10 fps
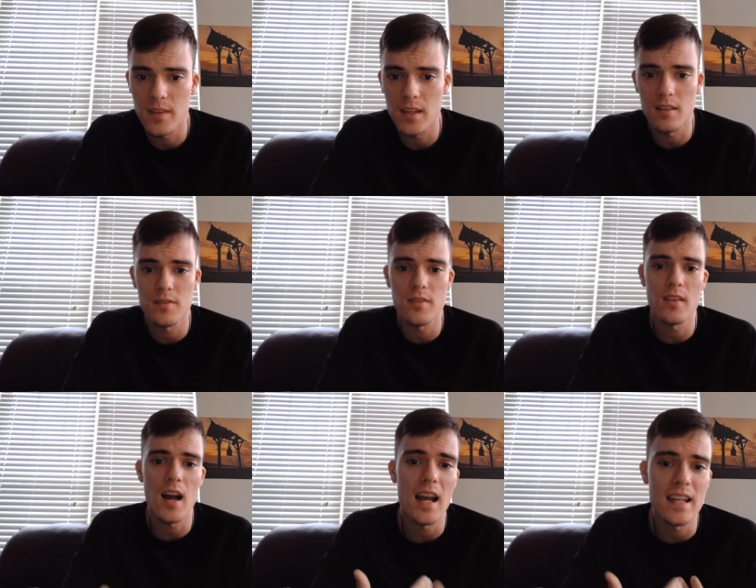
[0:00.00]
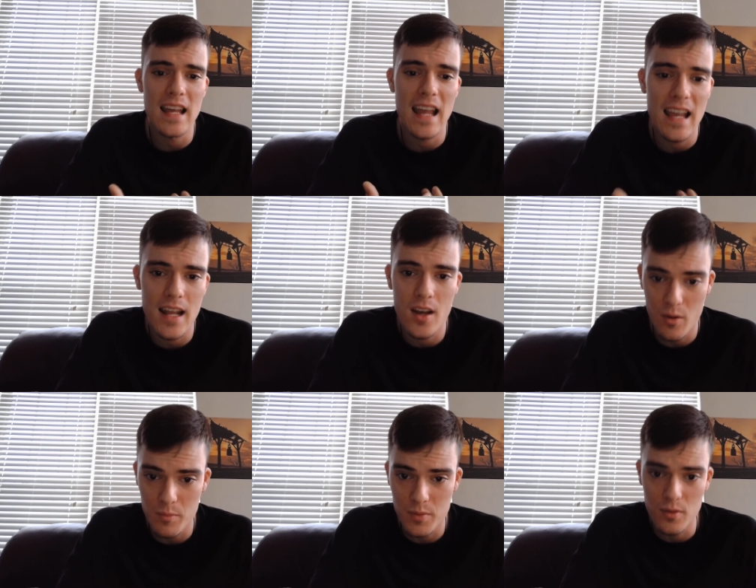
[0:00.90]
if I can
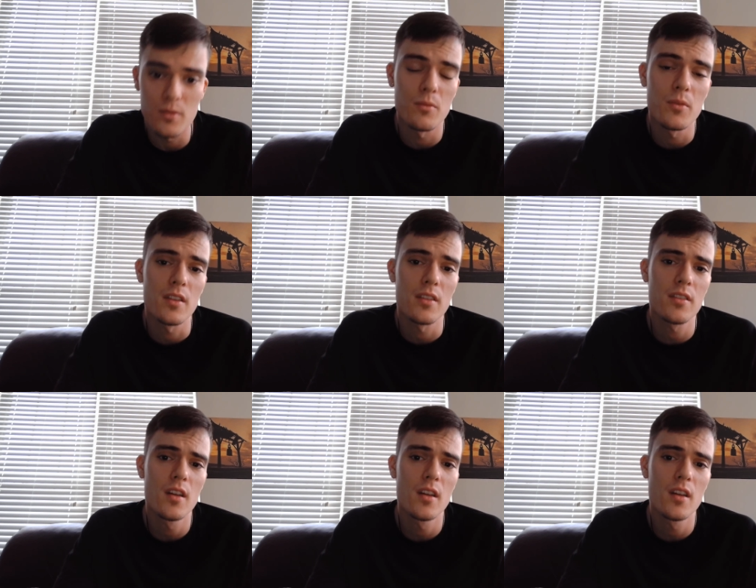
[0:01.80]
help you with